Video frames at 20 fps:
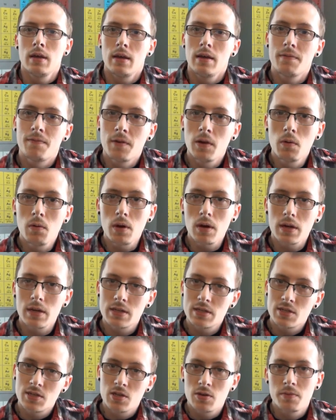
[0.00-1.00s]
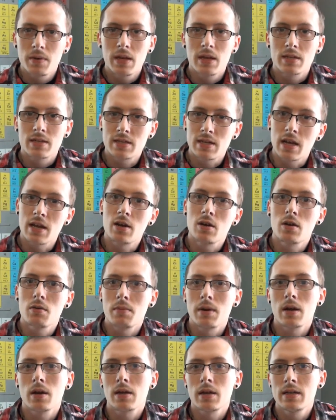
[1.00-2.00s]
If you are consuming a standard
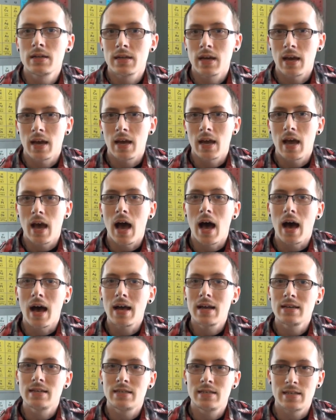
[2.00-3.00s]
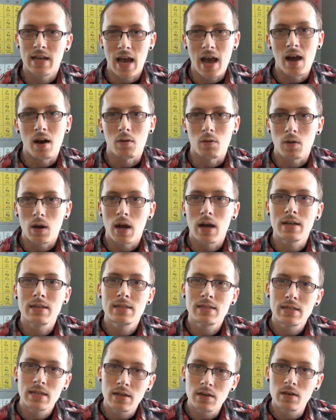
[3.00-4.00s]
American diet, I
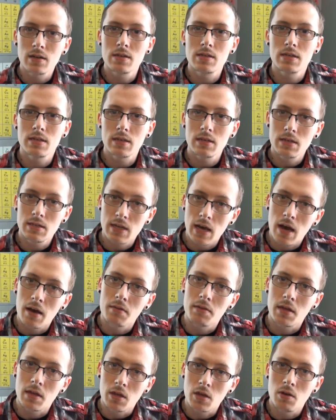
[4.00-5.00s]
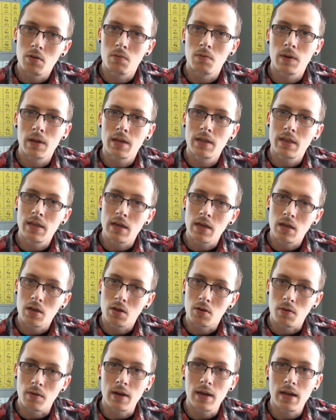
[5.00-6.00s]
seriously doubt that you read the
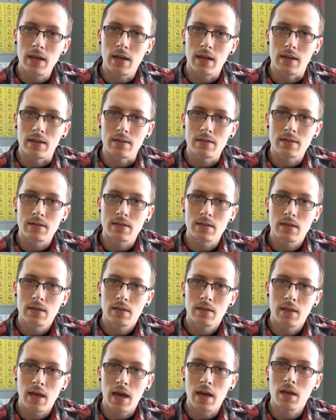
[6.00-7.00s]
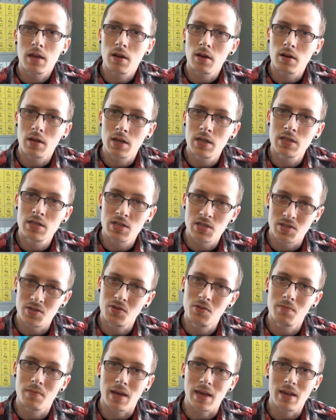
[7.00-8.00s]
ingredients that you're
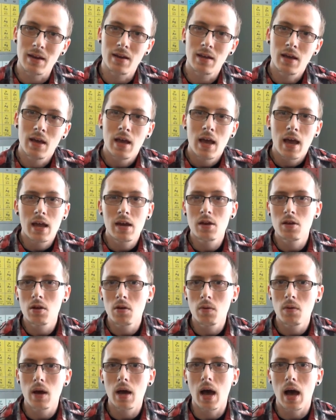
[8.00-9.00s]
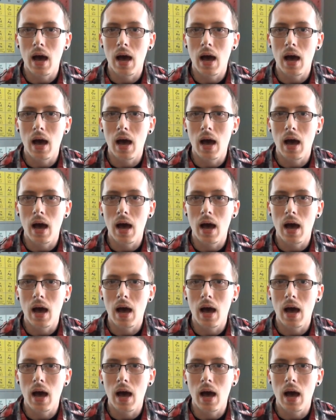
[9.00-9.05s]
consuming. And you know what?